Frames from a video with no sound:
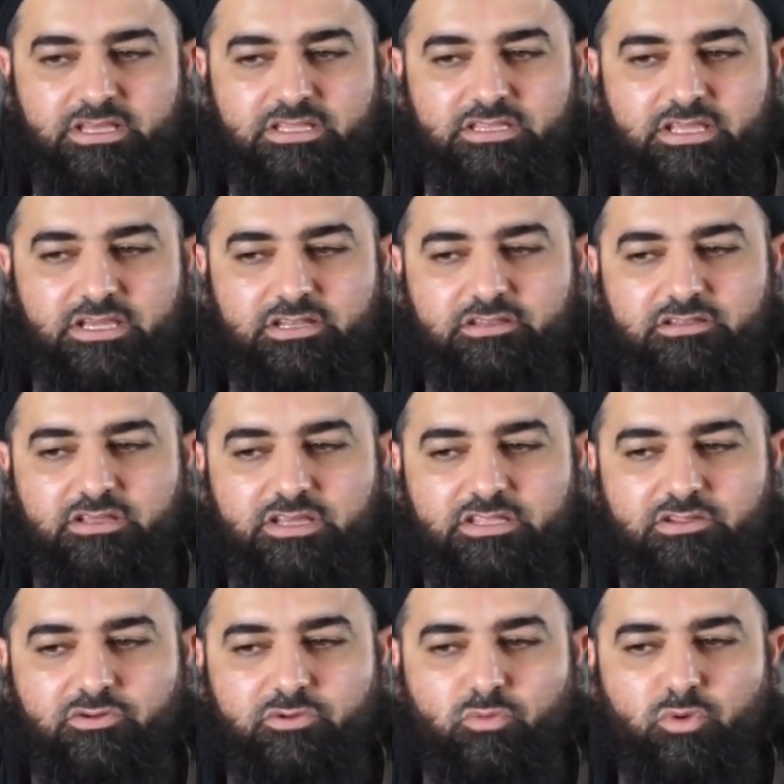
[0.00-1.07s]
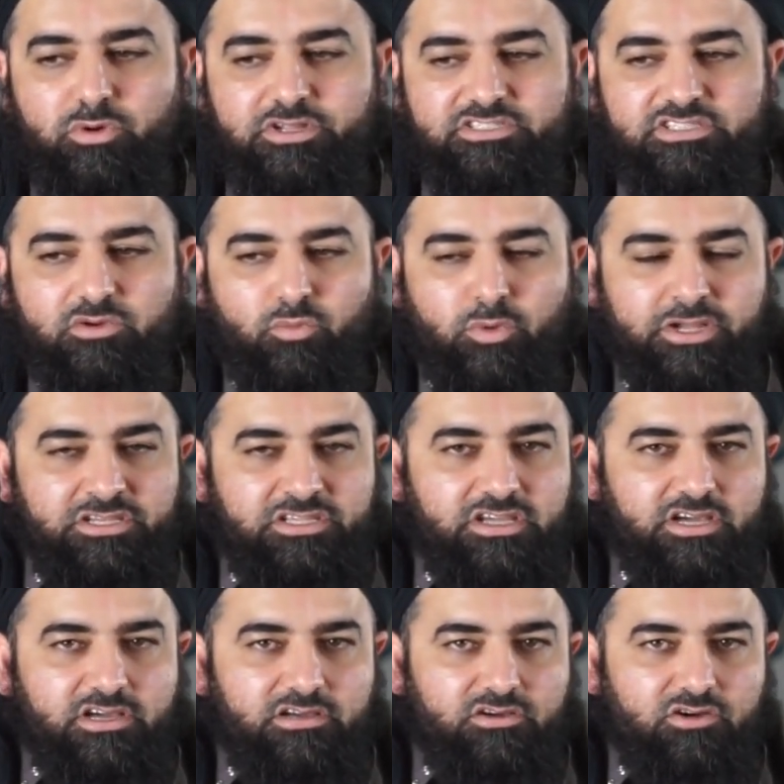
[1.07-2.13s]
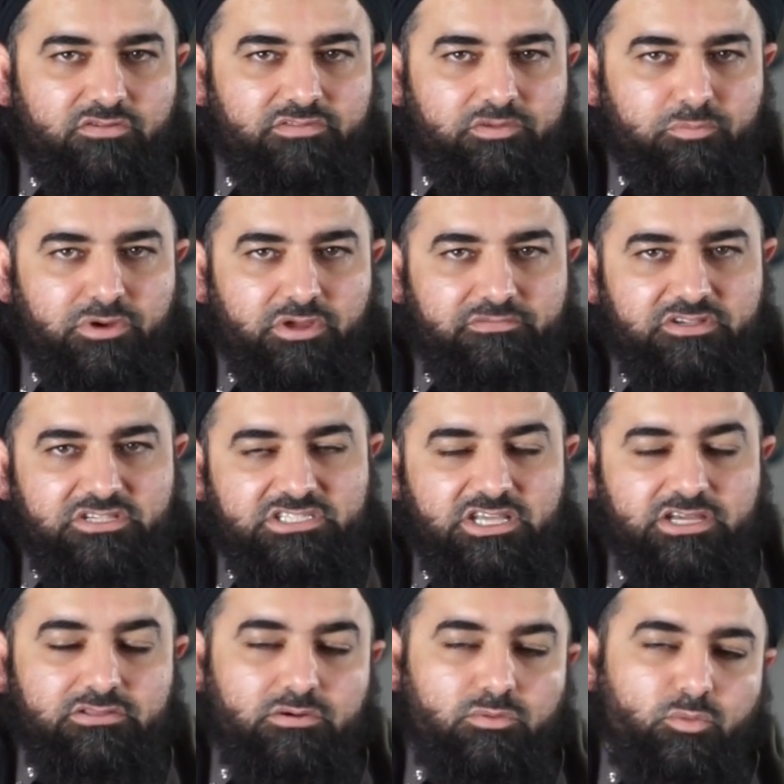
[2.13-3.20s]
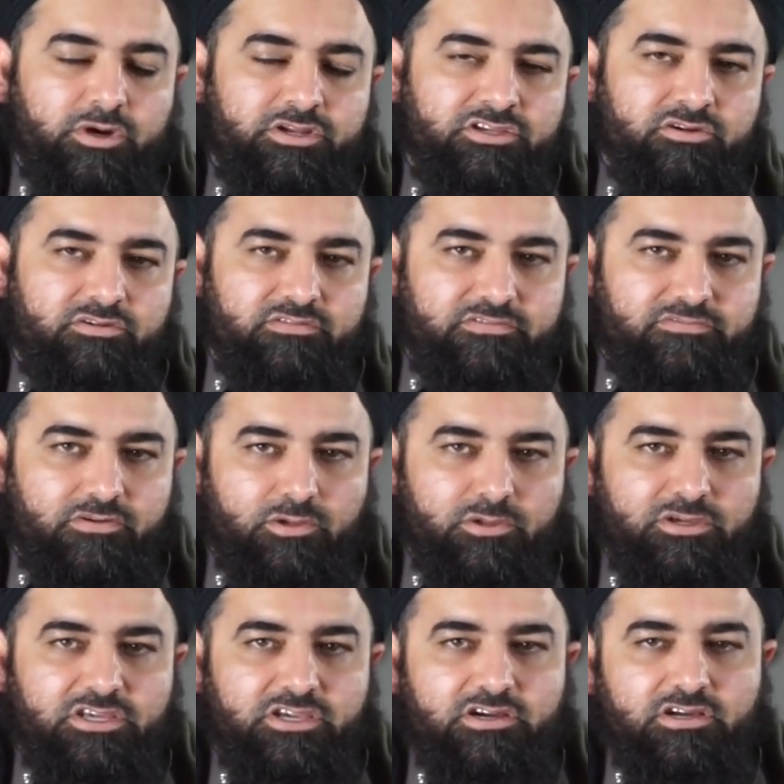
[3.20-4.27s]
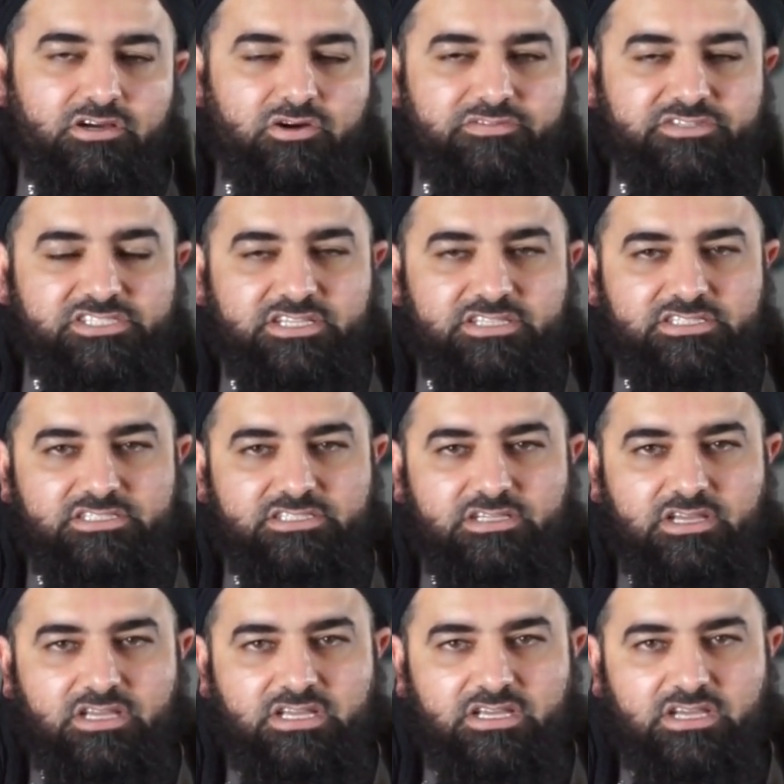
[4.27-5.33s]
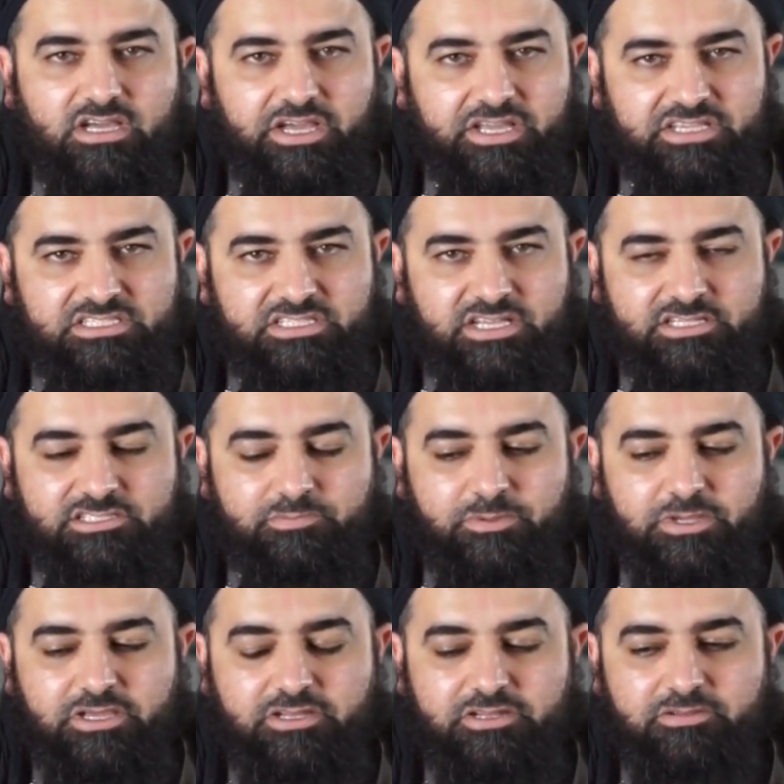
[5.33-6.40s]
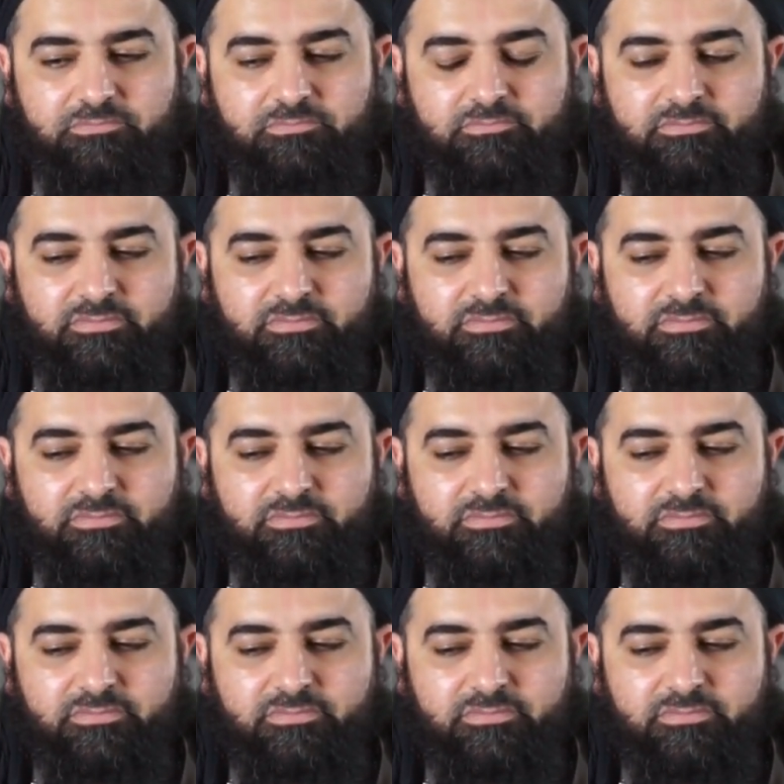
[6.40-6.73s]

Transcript: then the reward is that one year of the previous year, that one year of the following year of sins uh, is expiated.